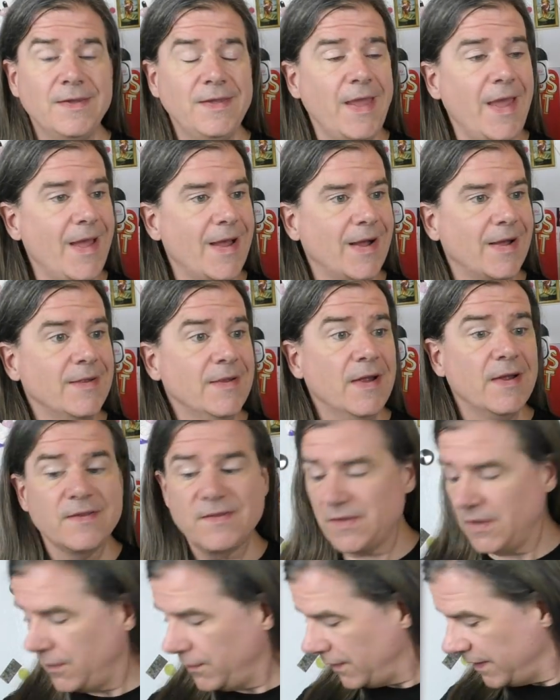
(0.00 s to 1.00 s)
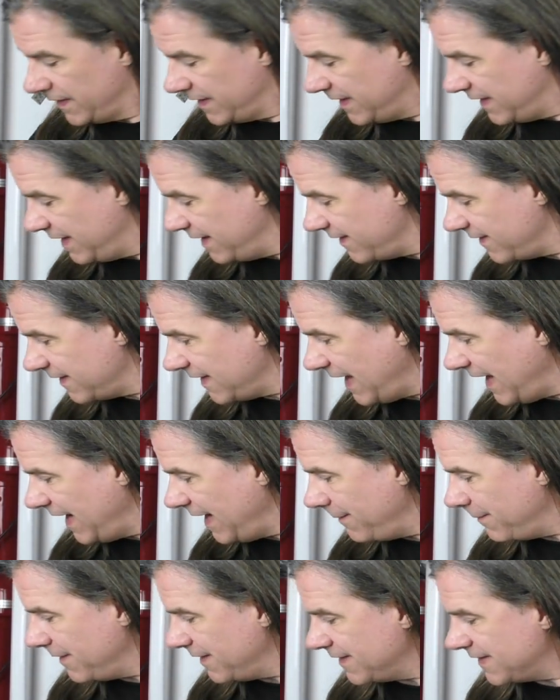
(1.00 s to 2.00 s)
Yeah, so this
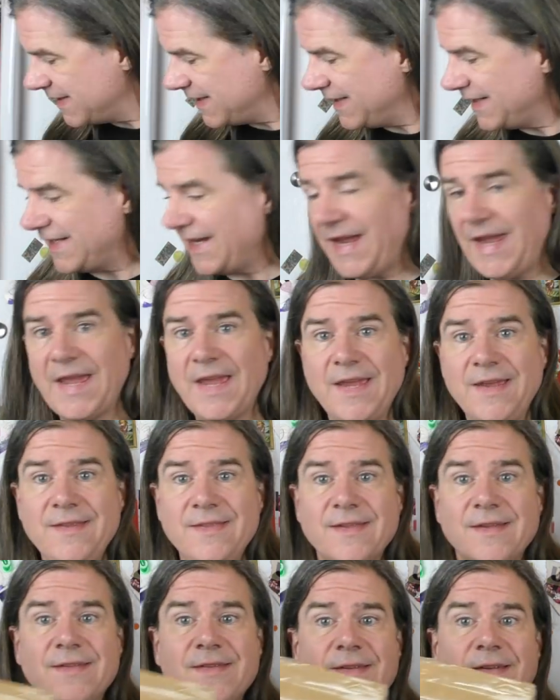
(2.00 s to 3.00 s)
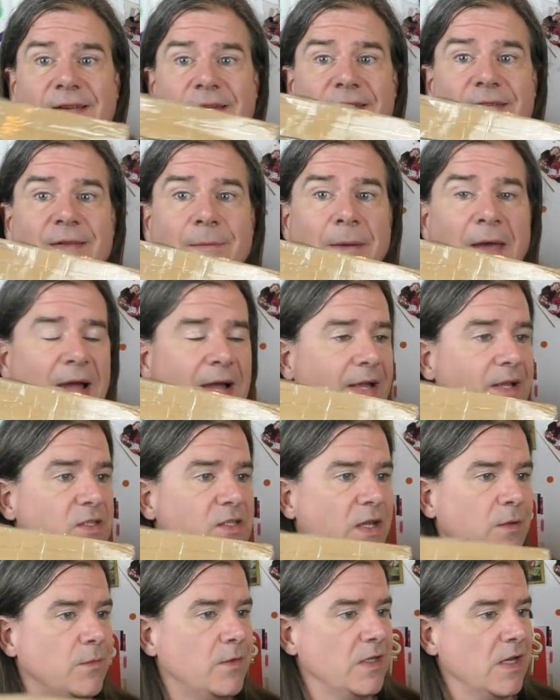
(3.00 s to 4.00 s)
came today. This is the package,
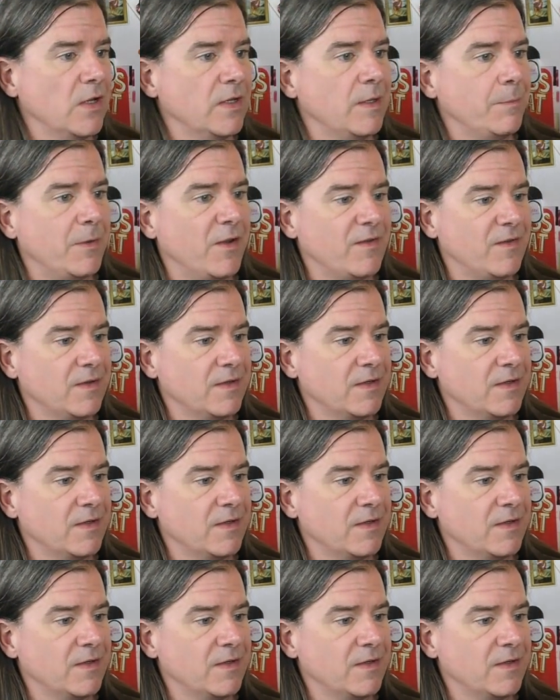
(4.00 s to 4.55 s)
and none of it.